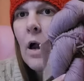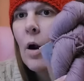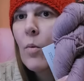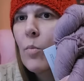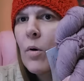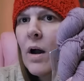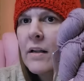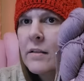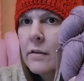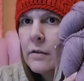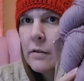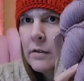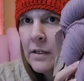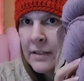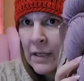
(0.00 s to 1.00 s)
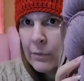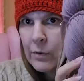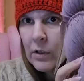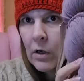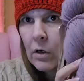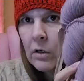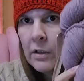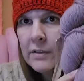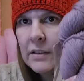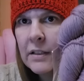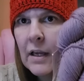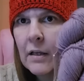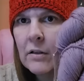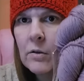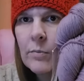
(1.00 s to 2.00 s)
But, and they would go good together.